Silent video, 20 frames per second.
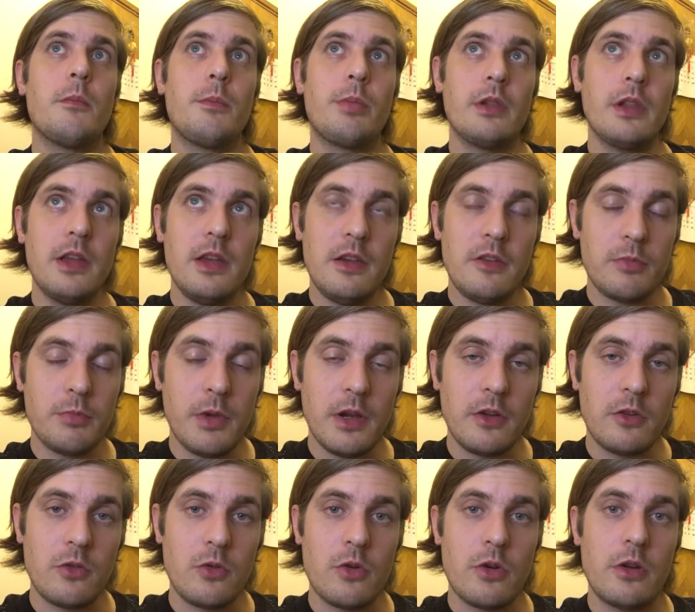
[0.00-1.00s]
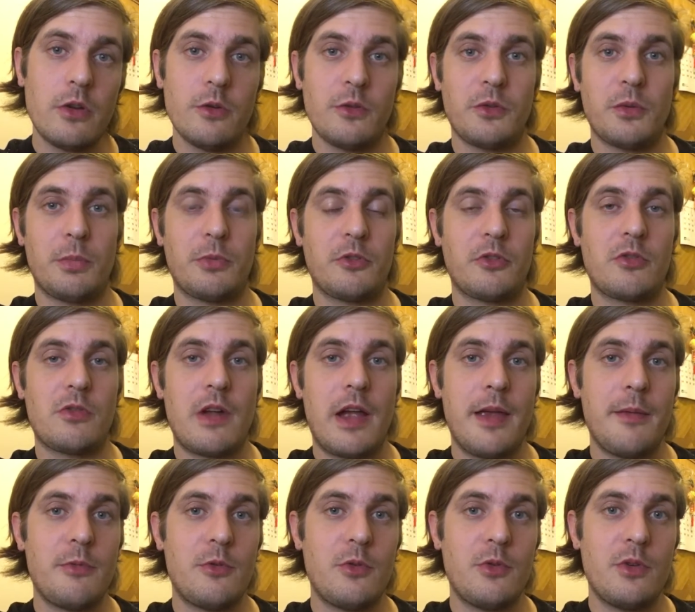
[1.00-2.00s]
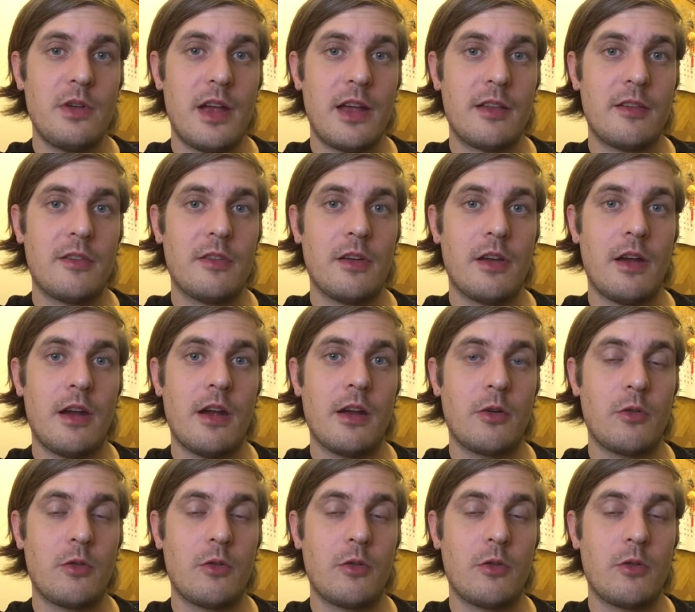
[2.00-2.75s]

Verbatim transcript: please make sure you subscribe to that uh,